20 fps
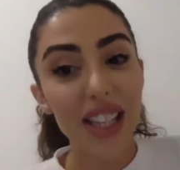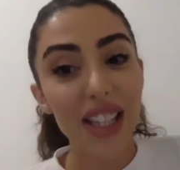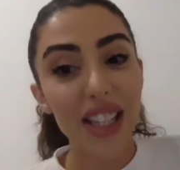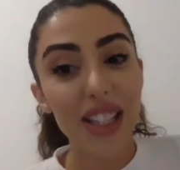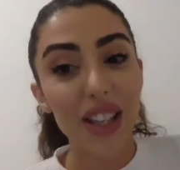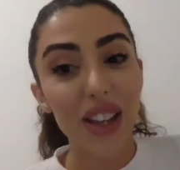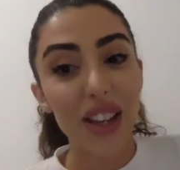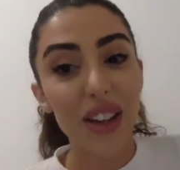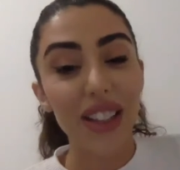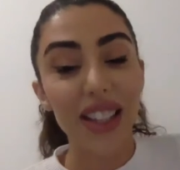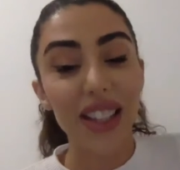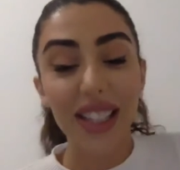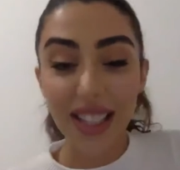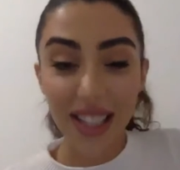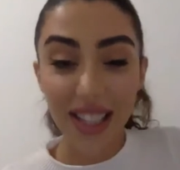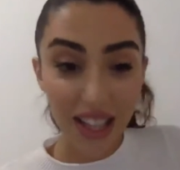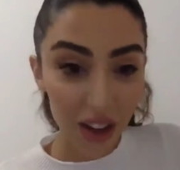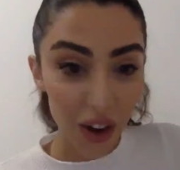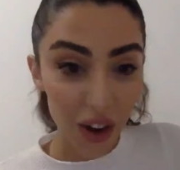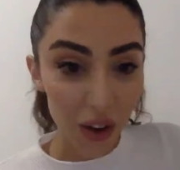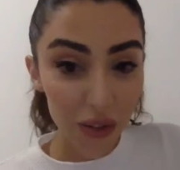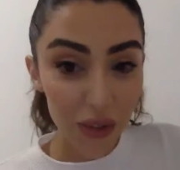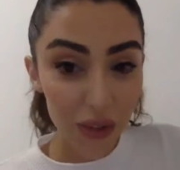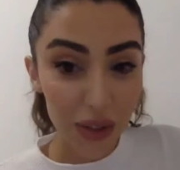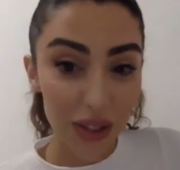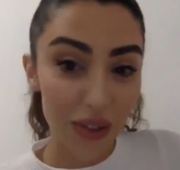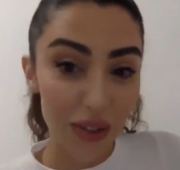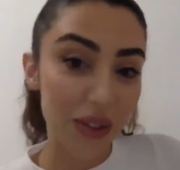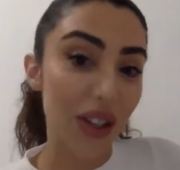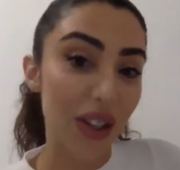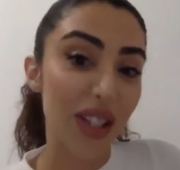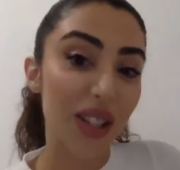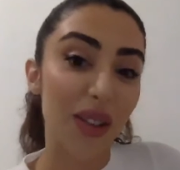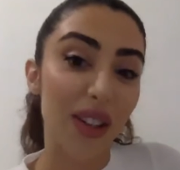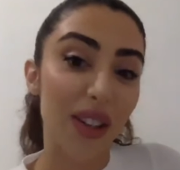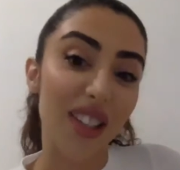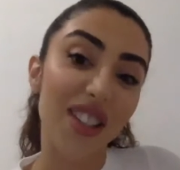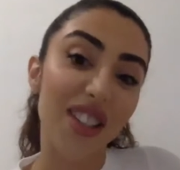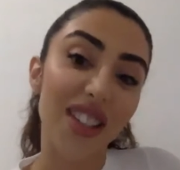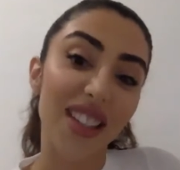So let's kick off with the first
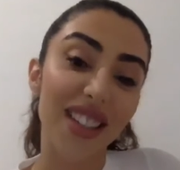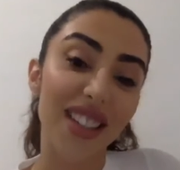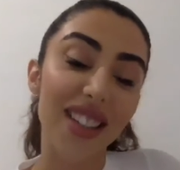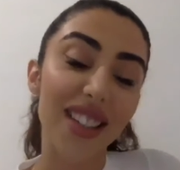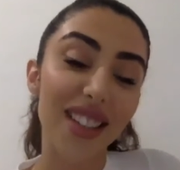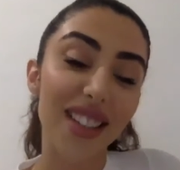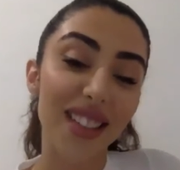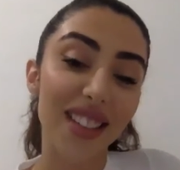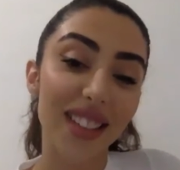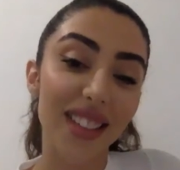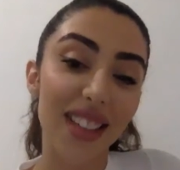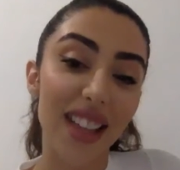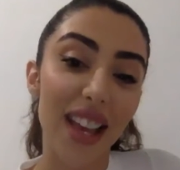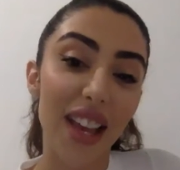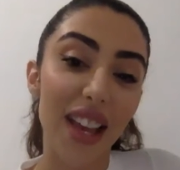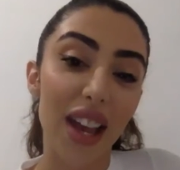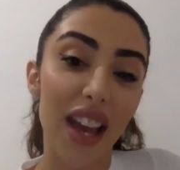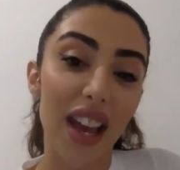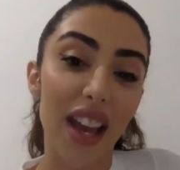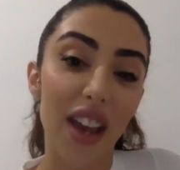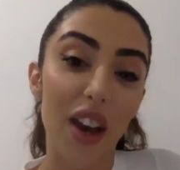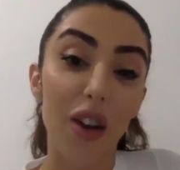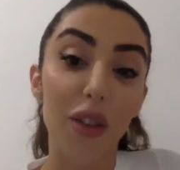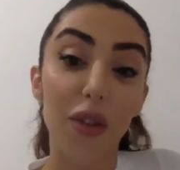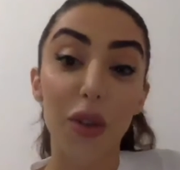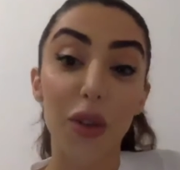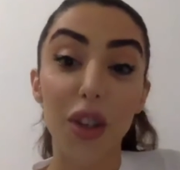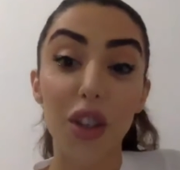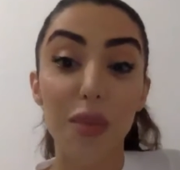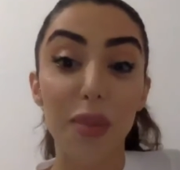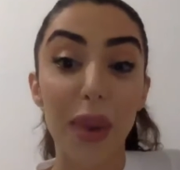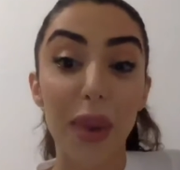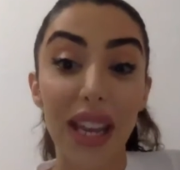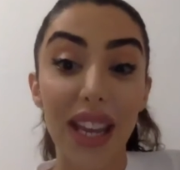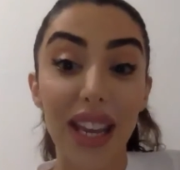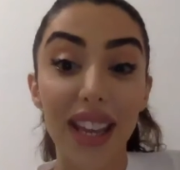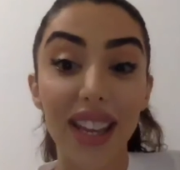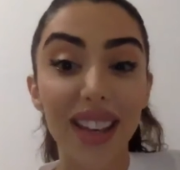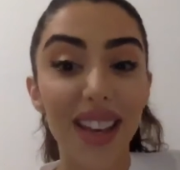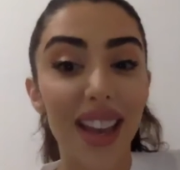question, of which
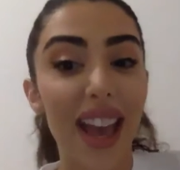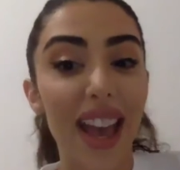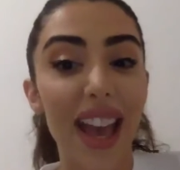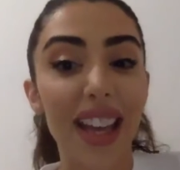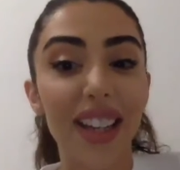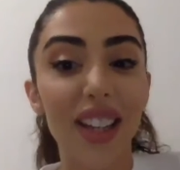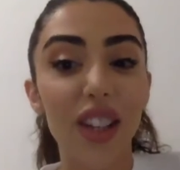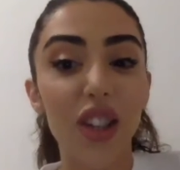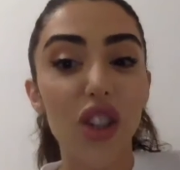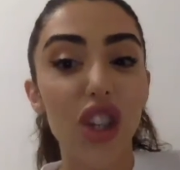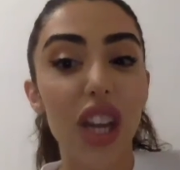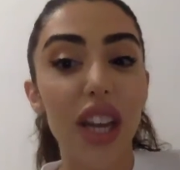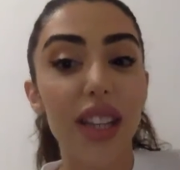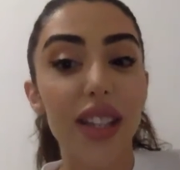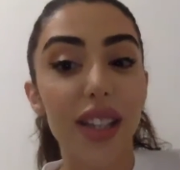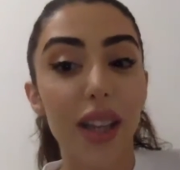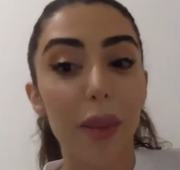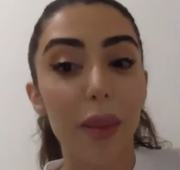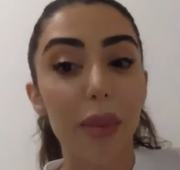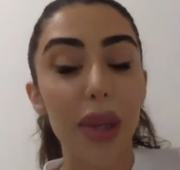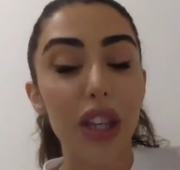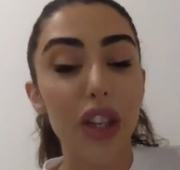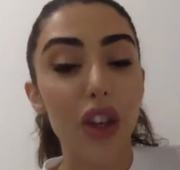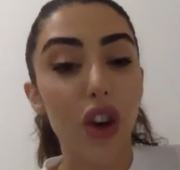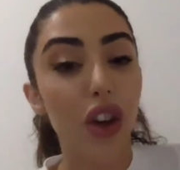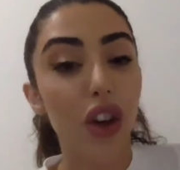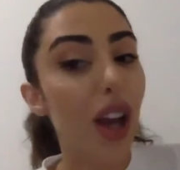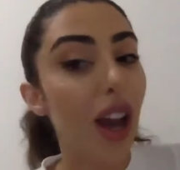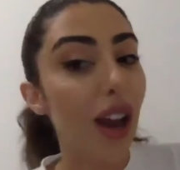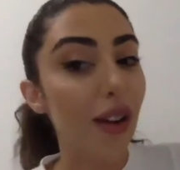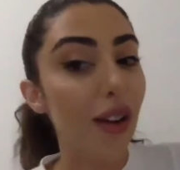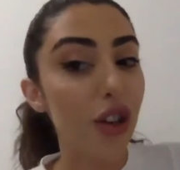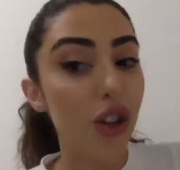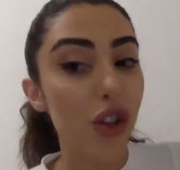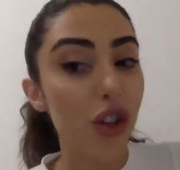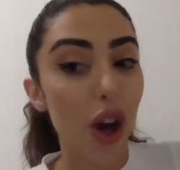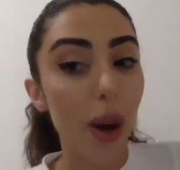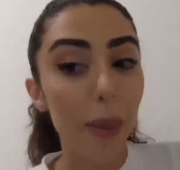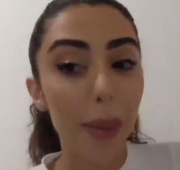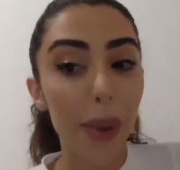being, how did you end up in your current
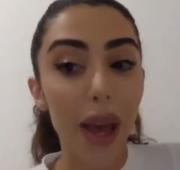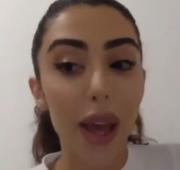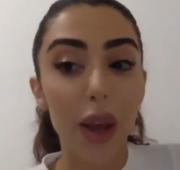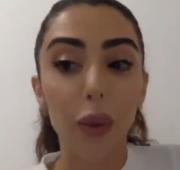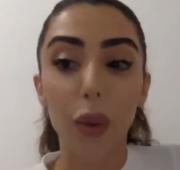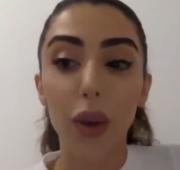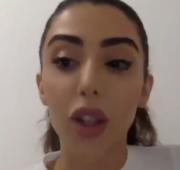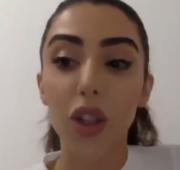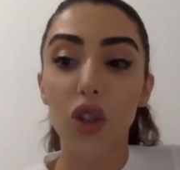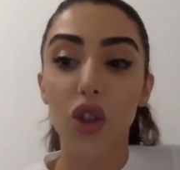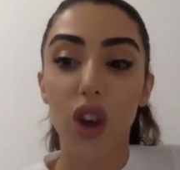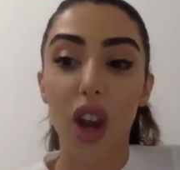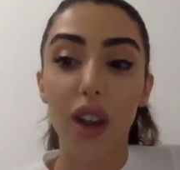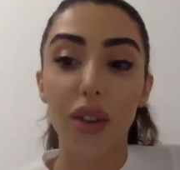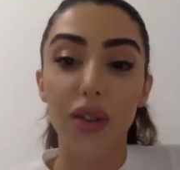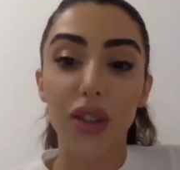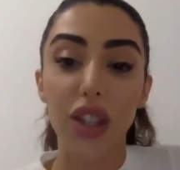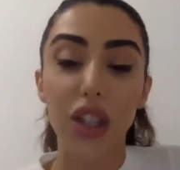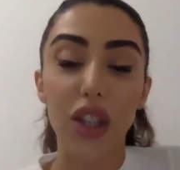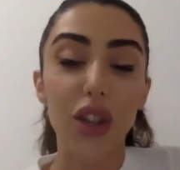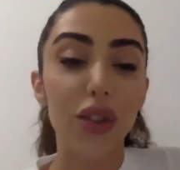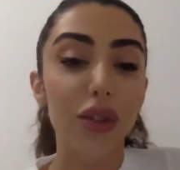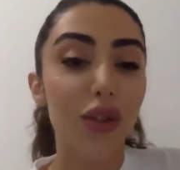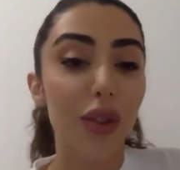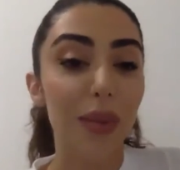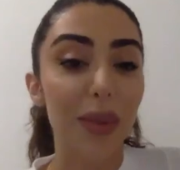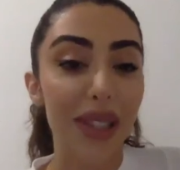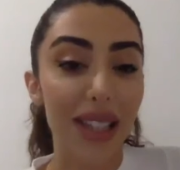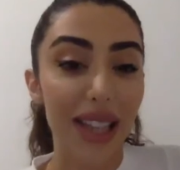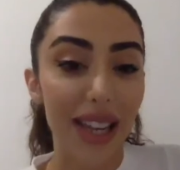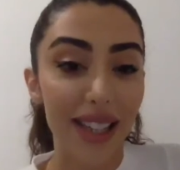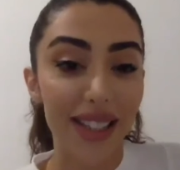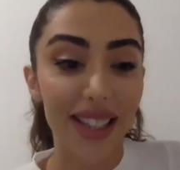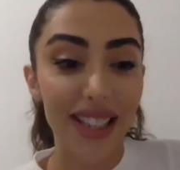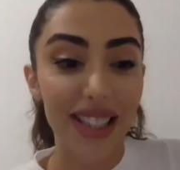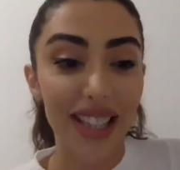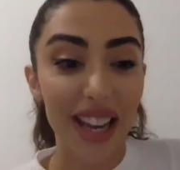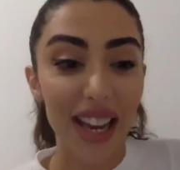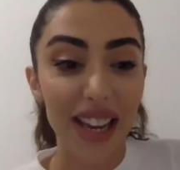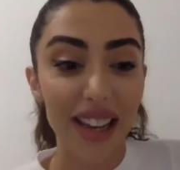job and what drives you from day to
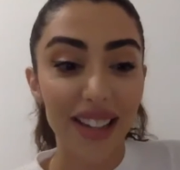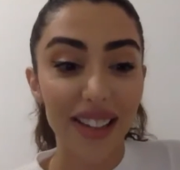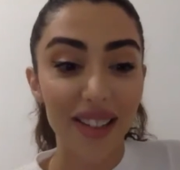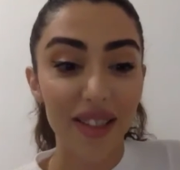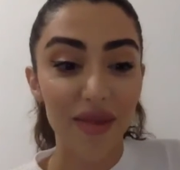day?